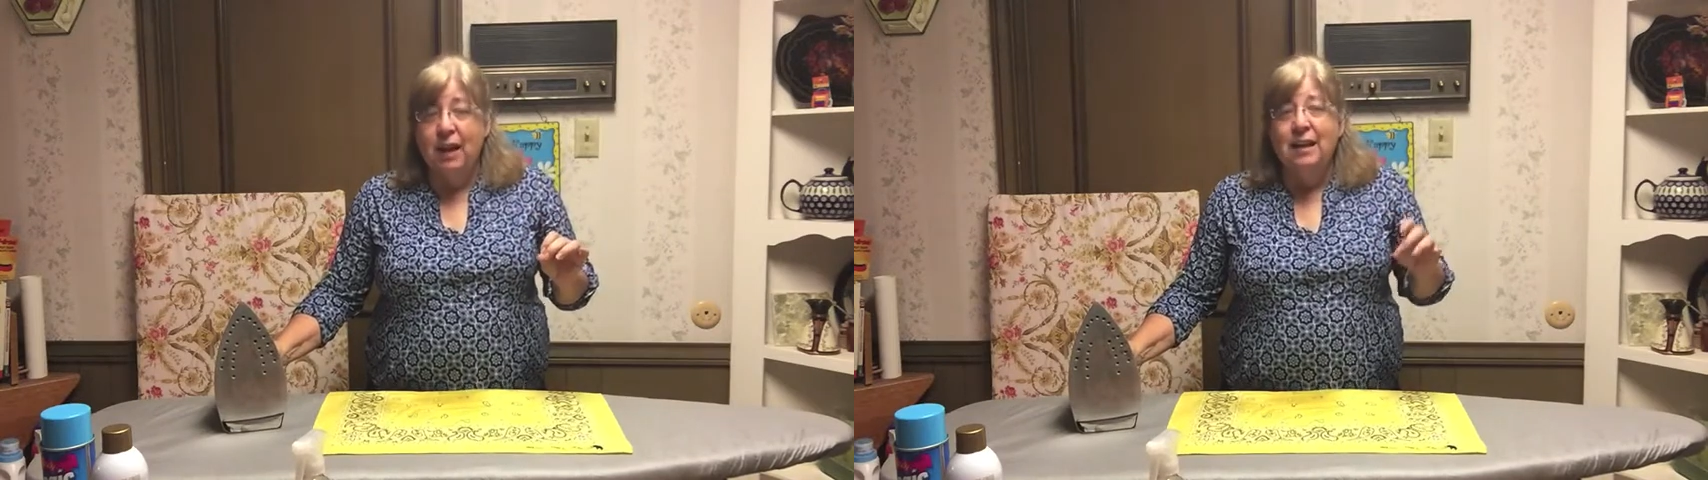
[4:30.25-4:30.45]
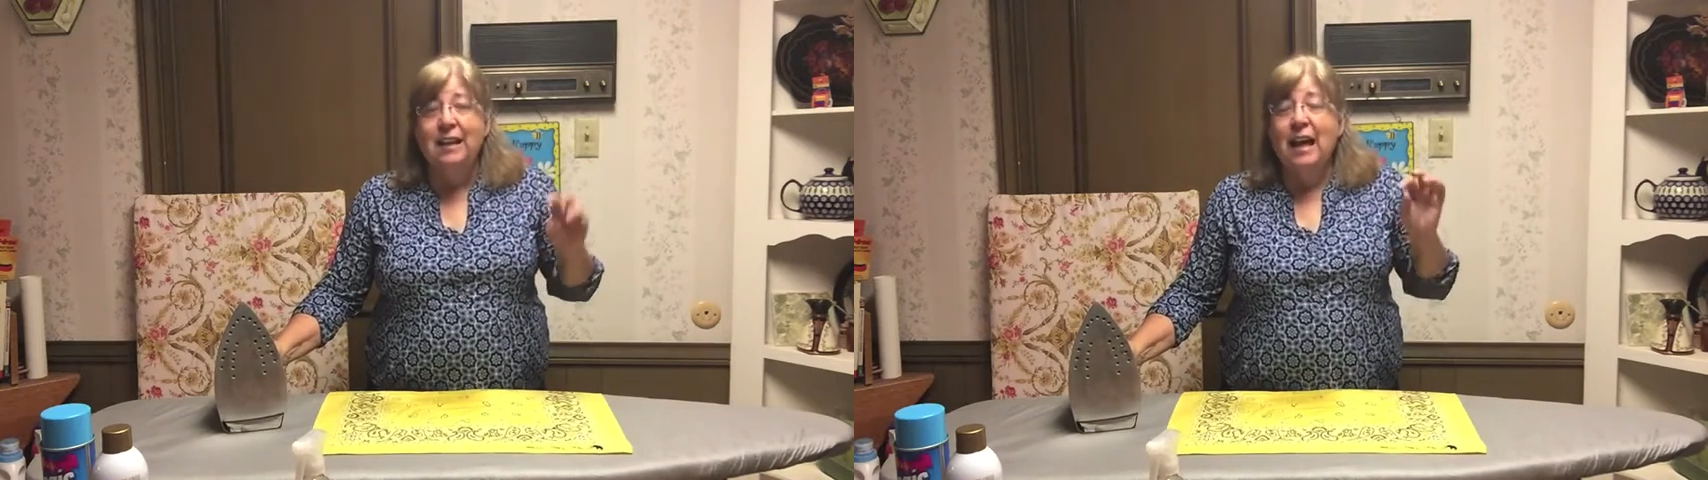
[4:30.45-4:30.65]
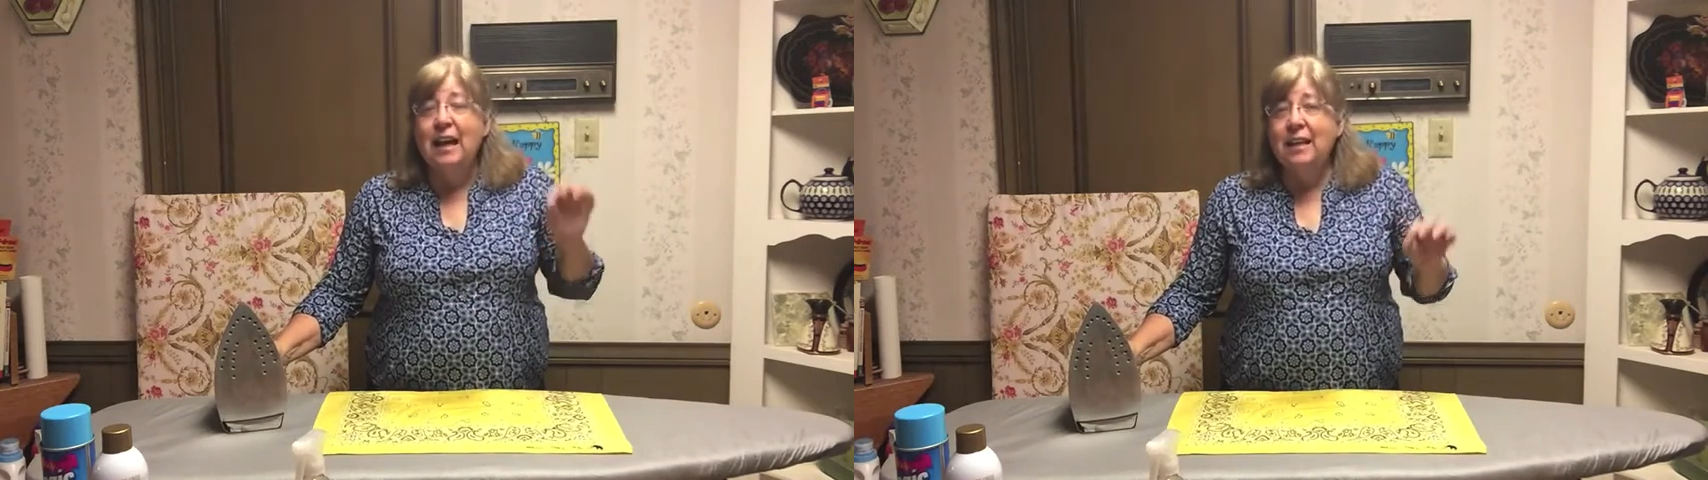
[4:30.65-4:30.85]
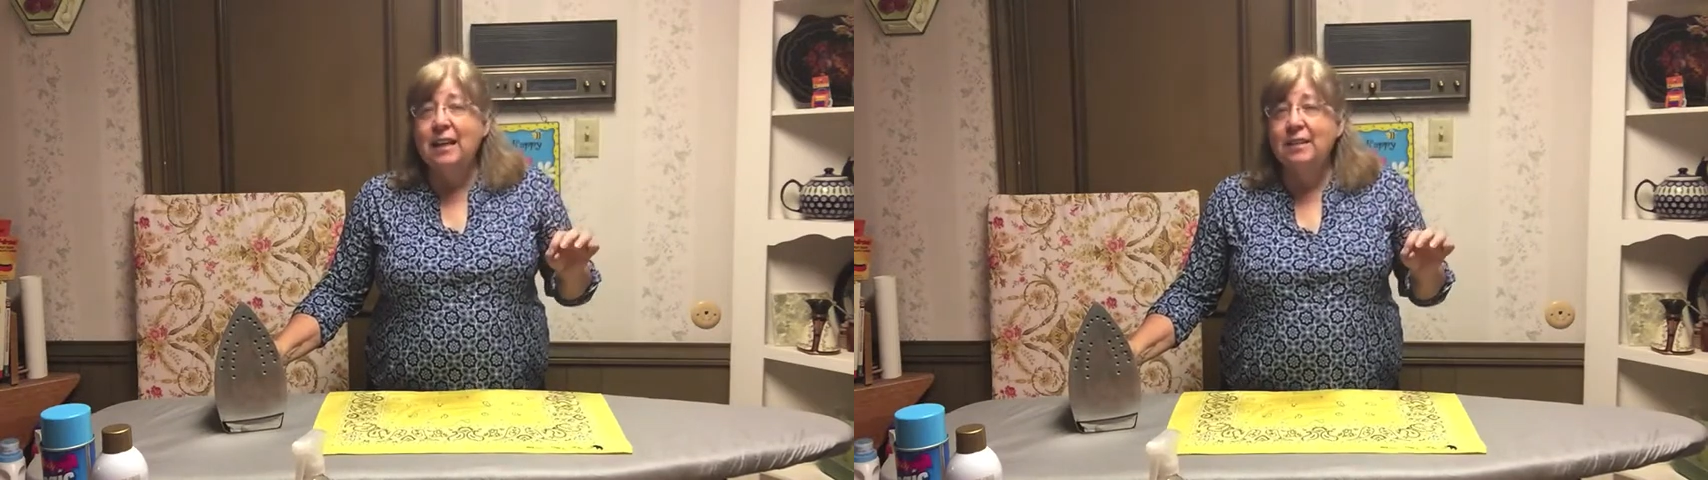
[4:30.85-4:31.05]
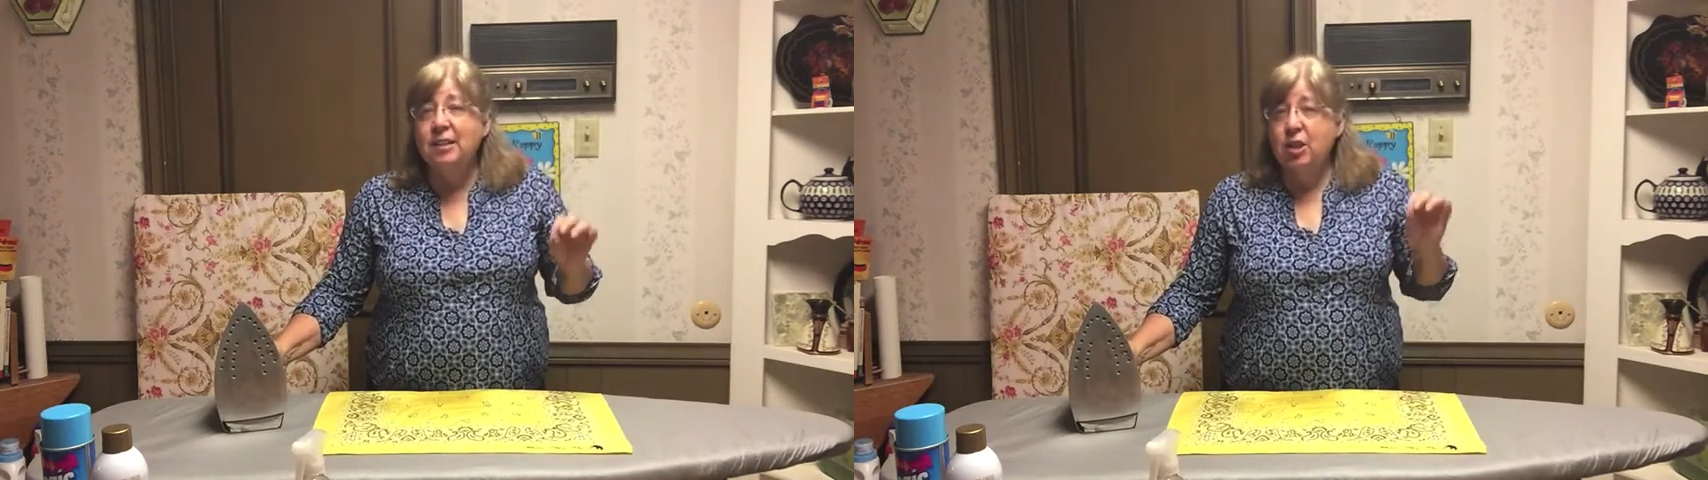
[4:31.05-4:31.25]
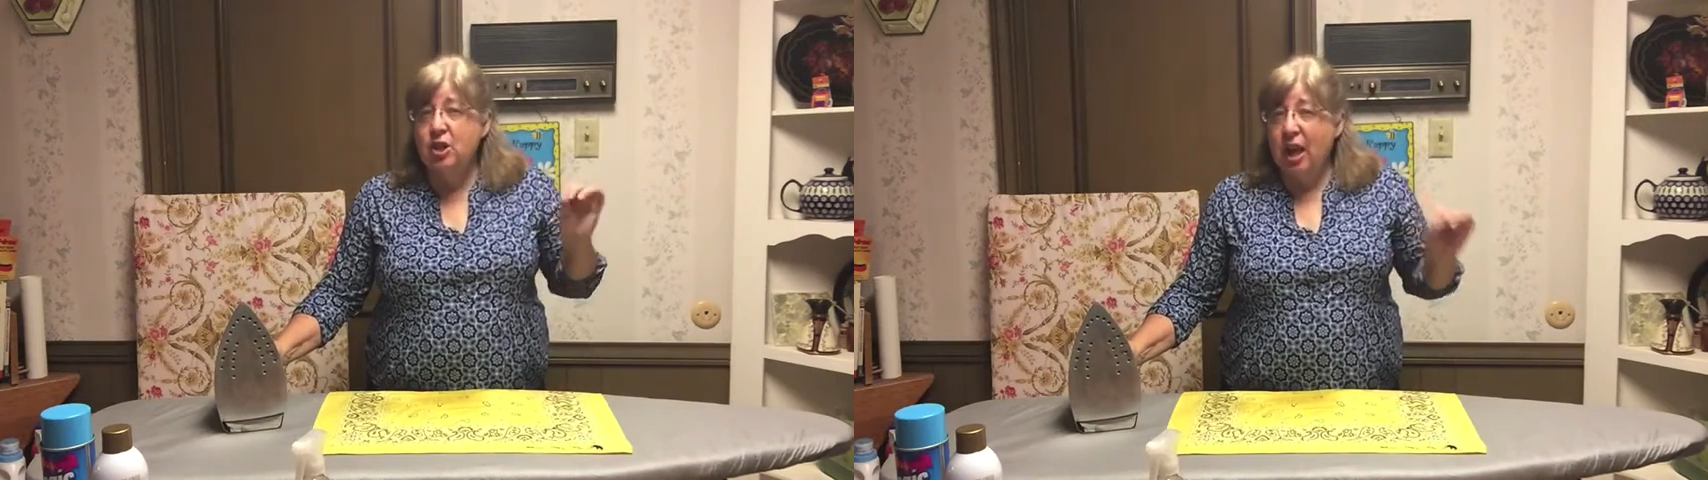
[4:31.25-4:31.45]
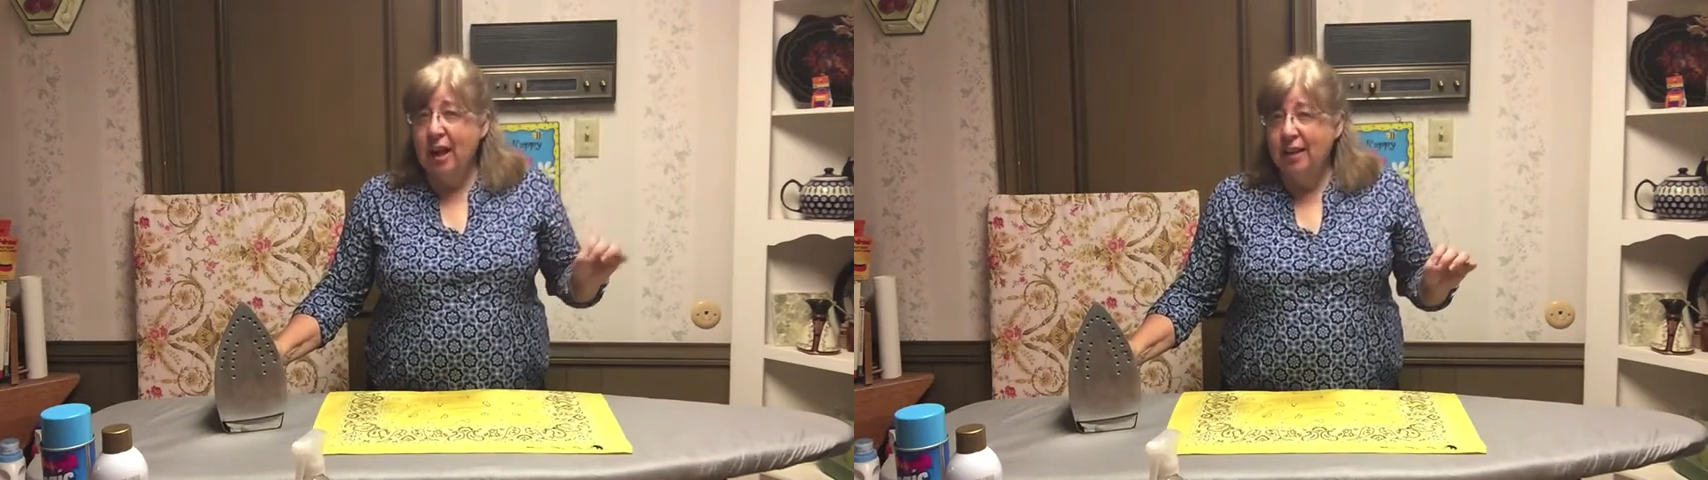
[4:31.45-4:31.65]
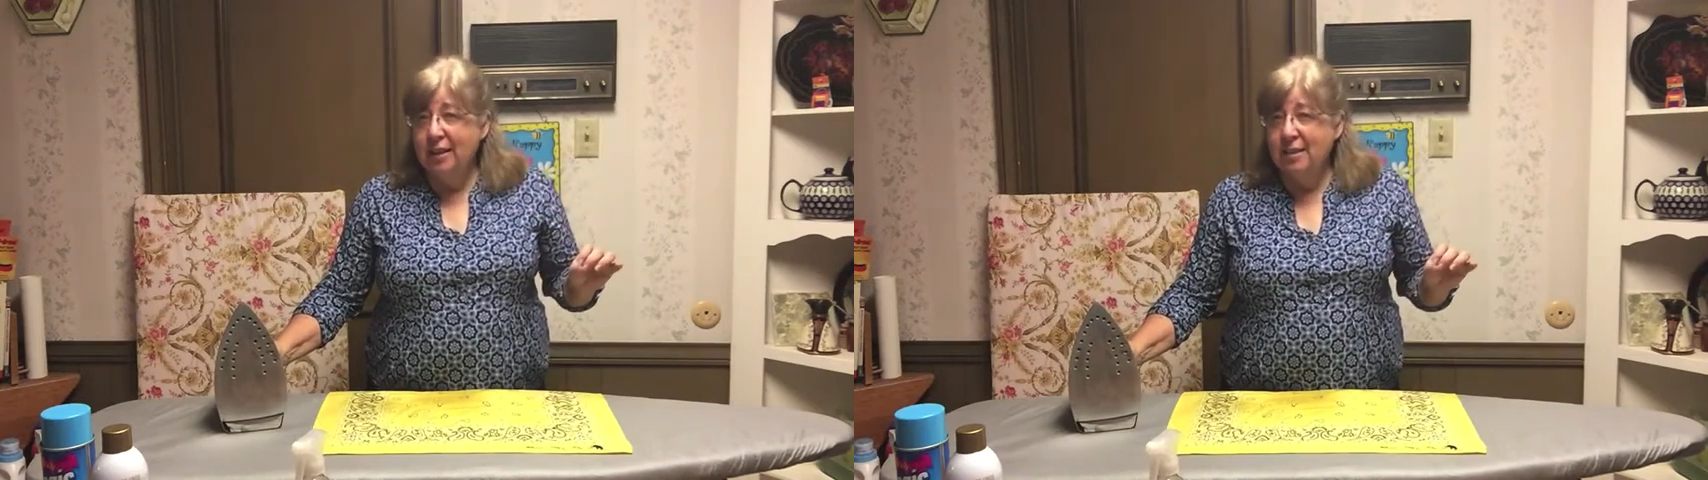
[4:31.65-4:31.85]
linings in
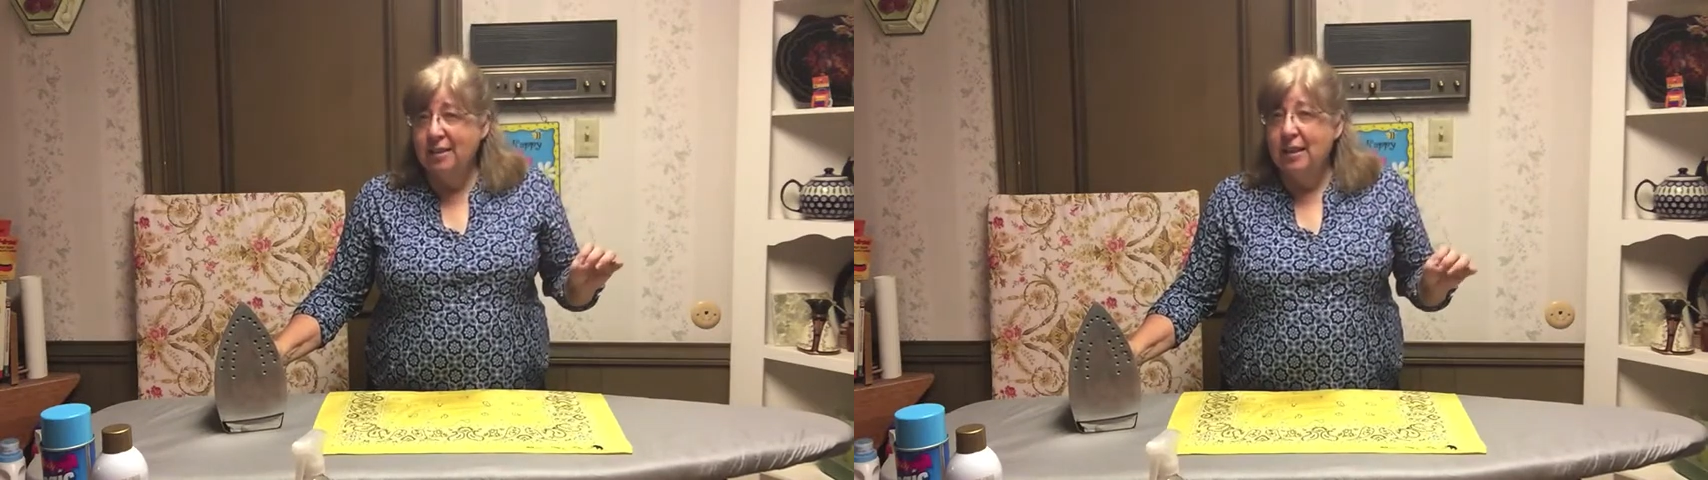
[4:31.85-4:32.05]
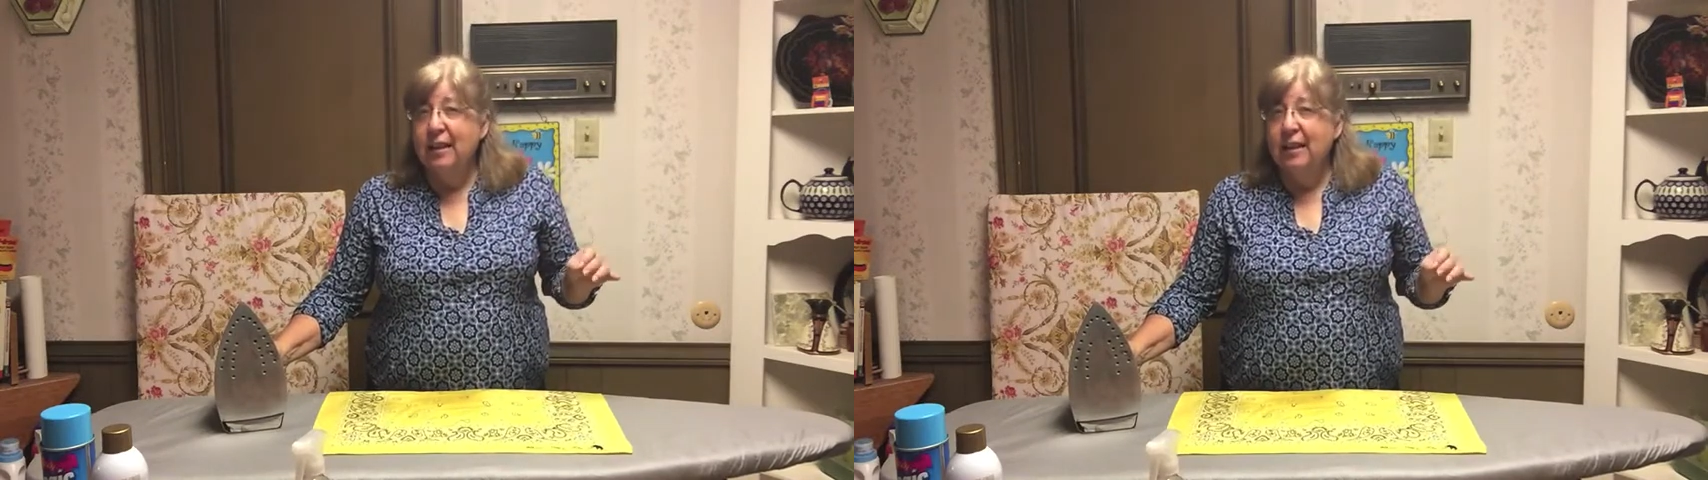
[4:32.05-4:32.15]
jackets,